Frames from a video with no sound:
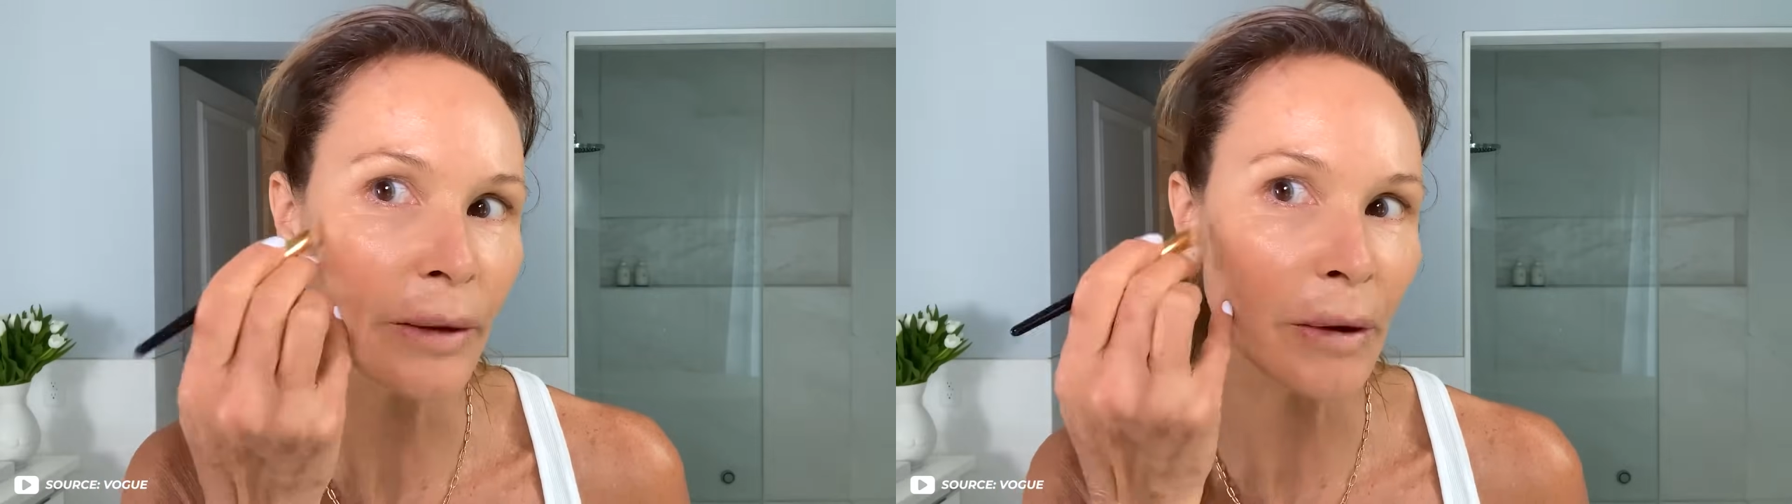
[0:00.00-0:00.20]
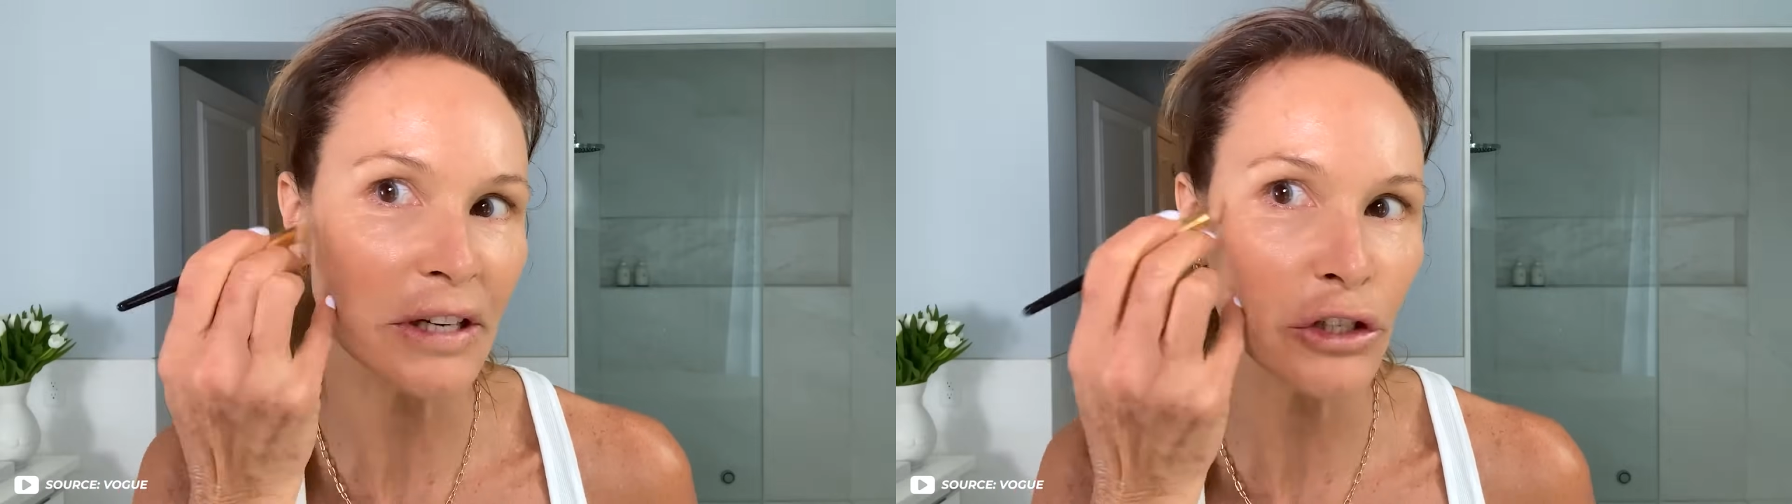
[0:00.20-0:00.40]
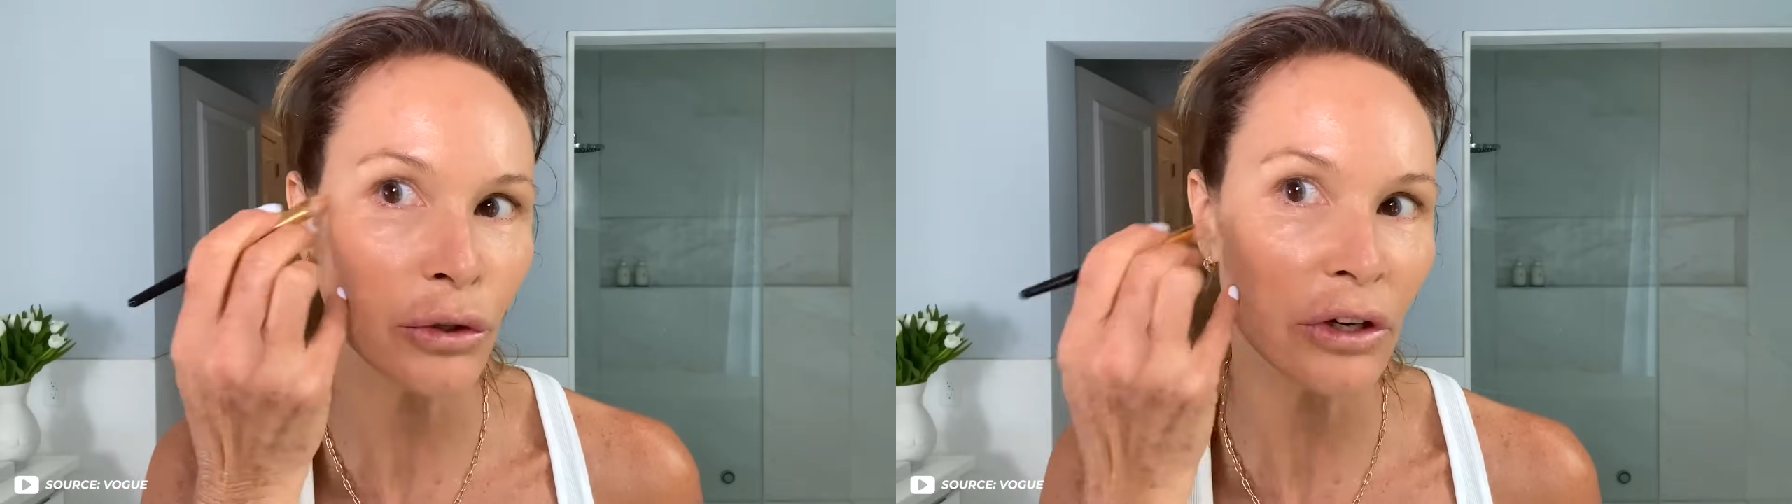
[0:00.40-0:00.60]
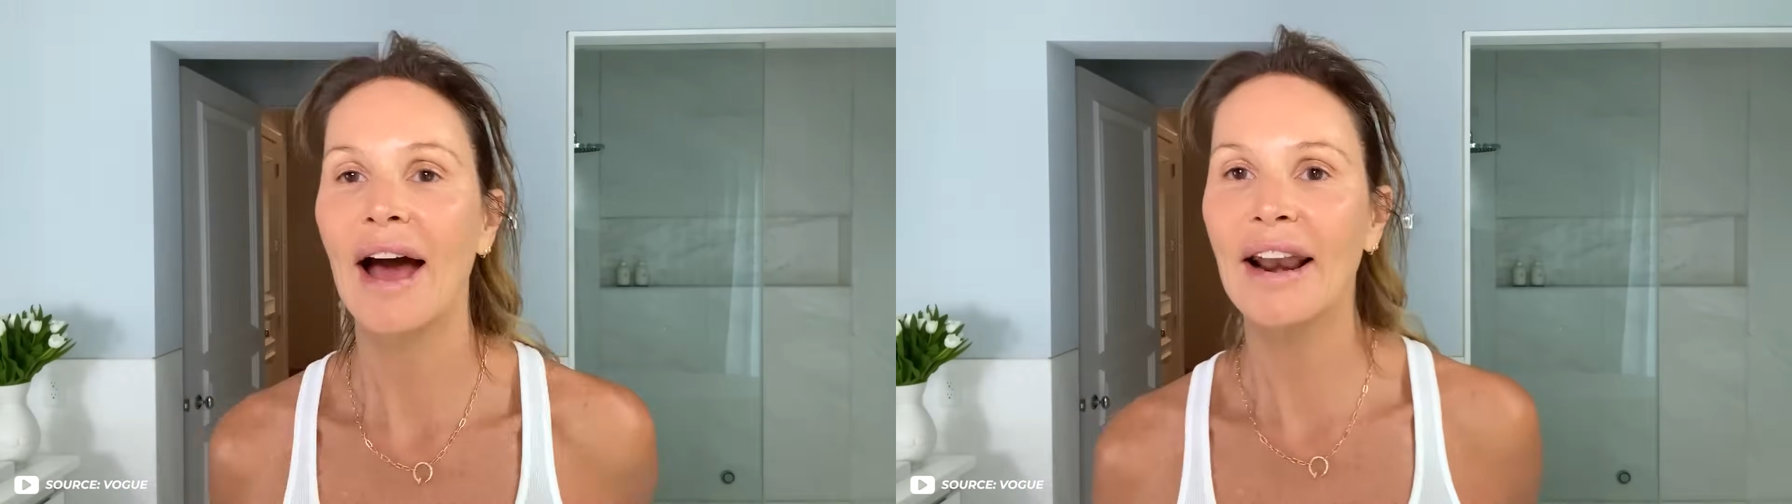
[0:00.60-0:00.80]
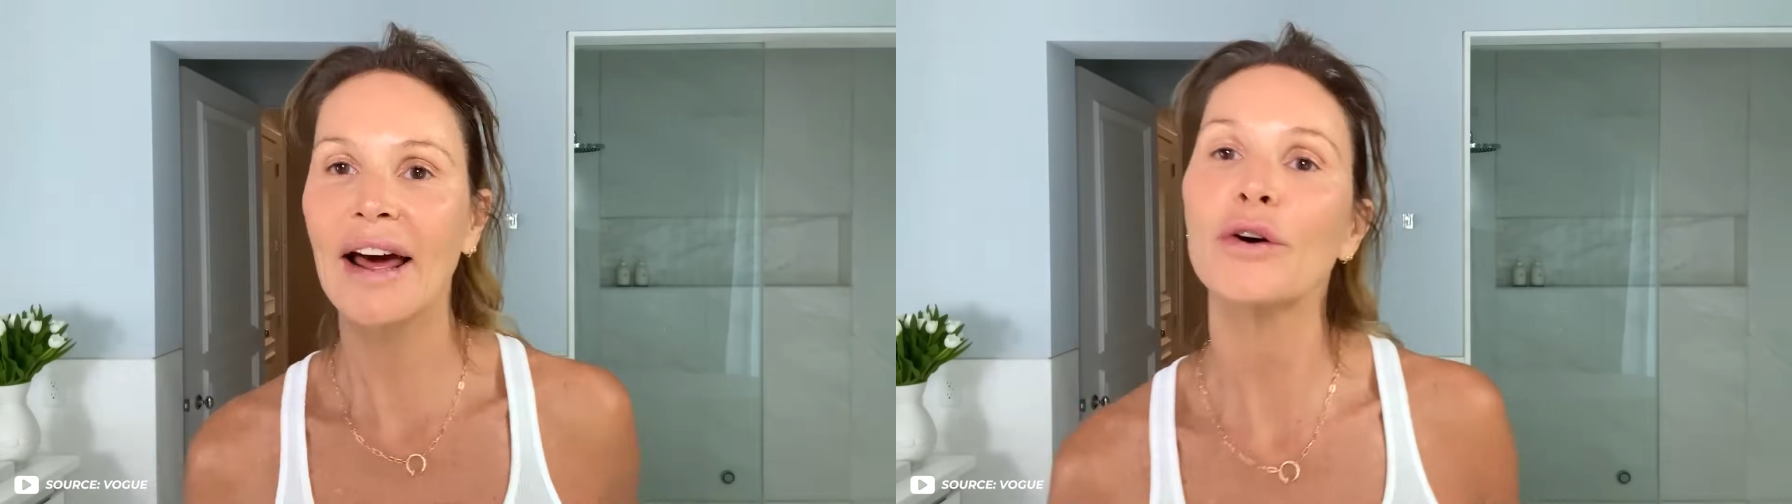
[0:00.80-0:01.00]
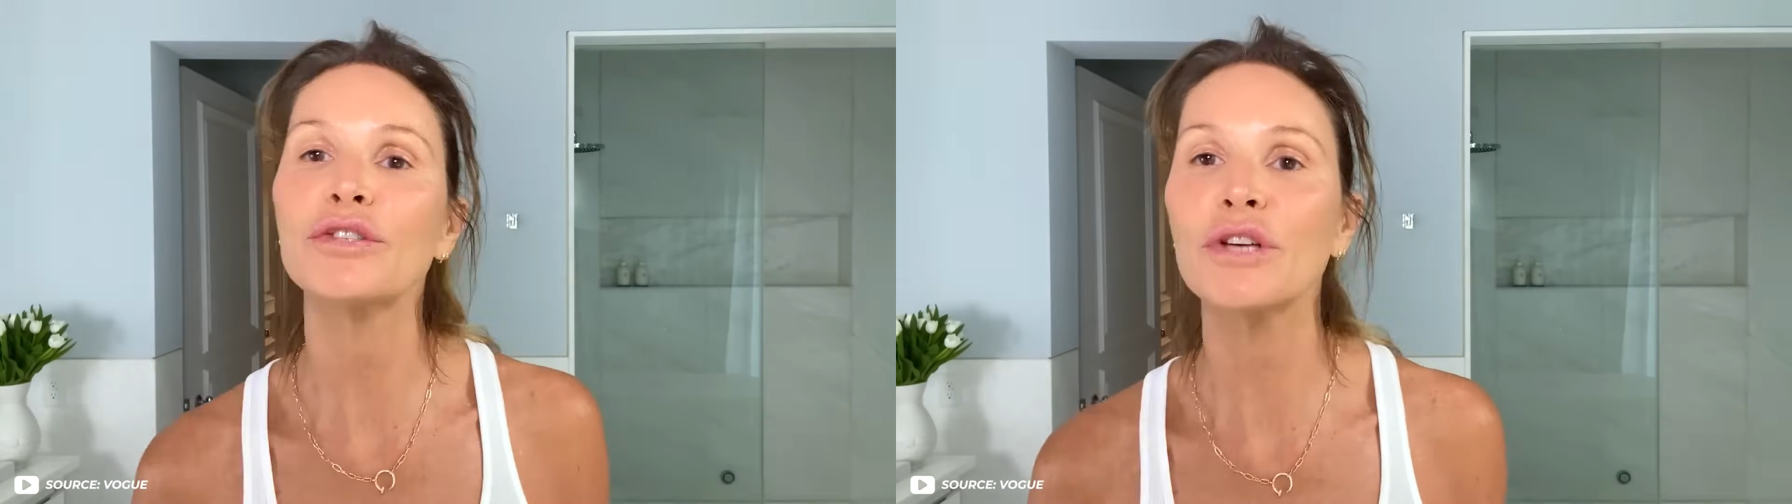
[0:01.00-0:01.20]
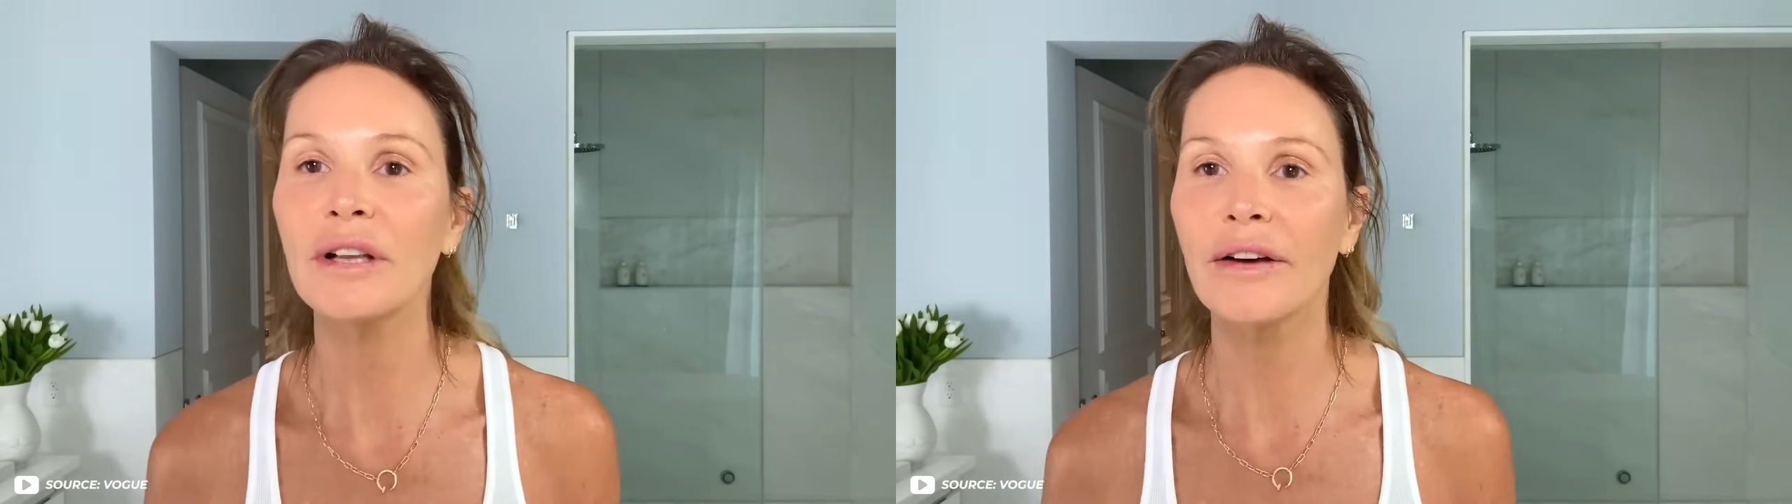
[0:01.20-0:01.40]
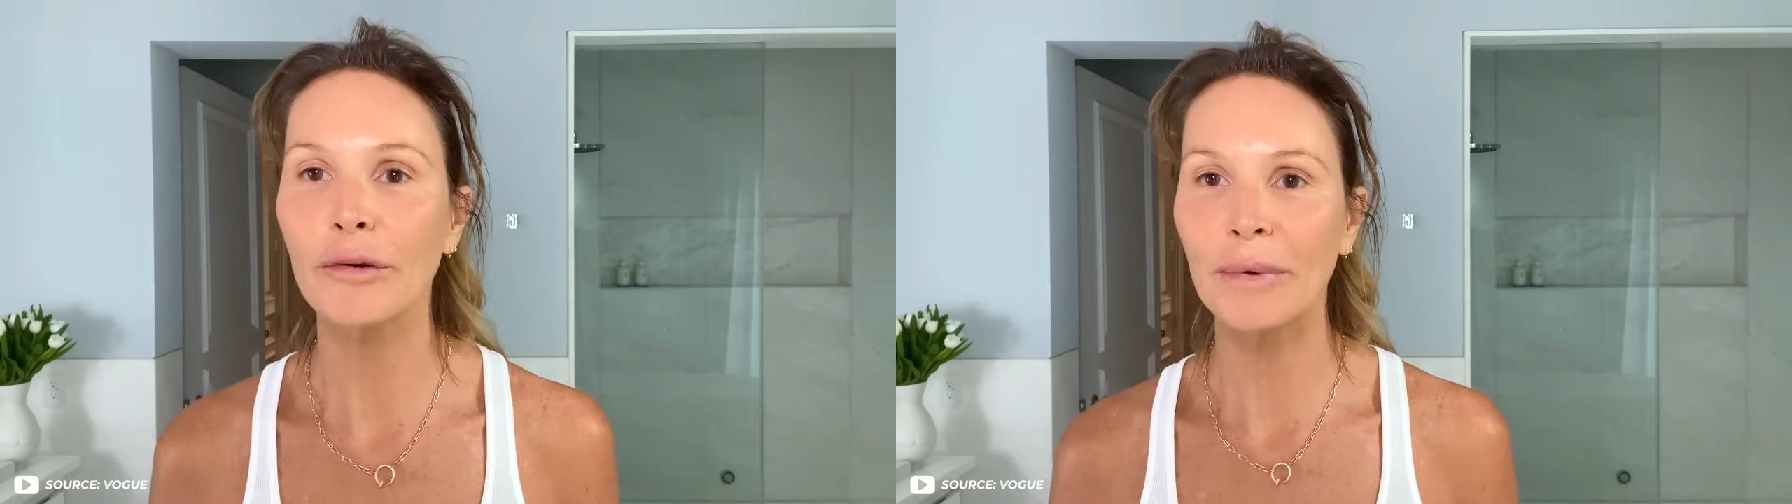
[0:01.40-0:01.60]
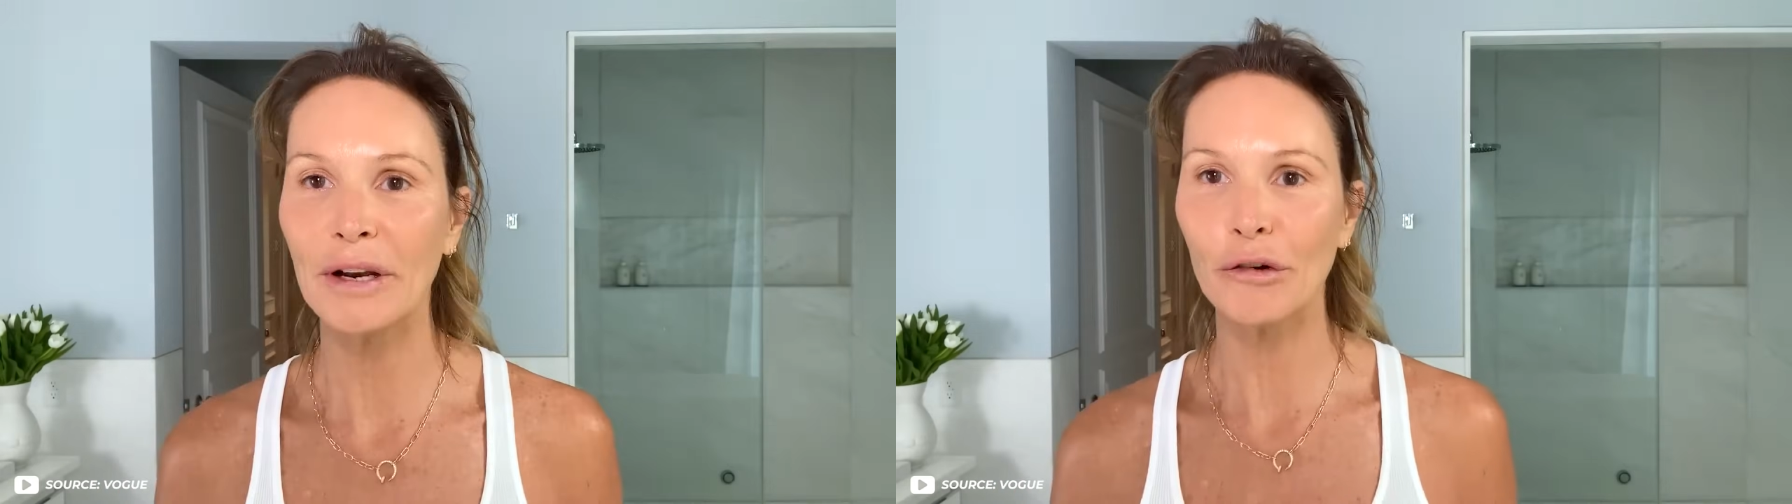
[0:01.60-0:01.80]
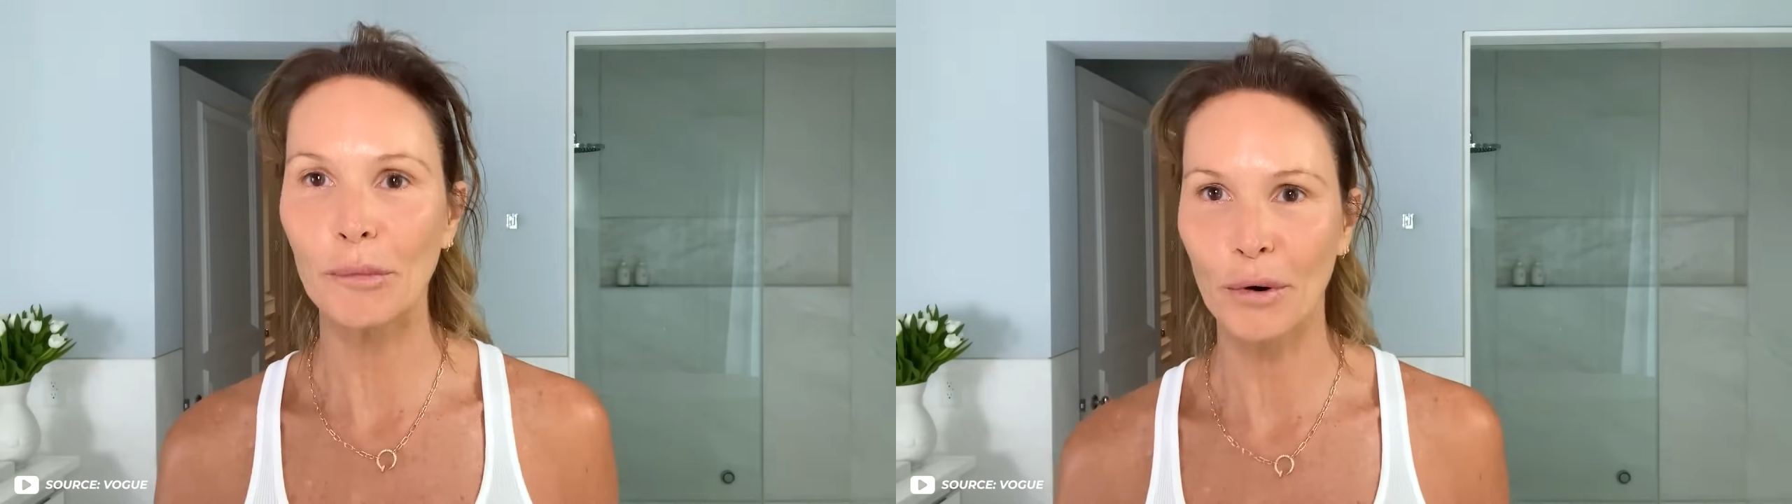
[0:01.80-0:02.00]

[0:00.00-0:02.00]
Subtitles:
effect. I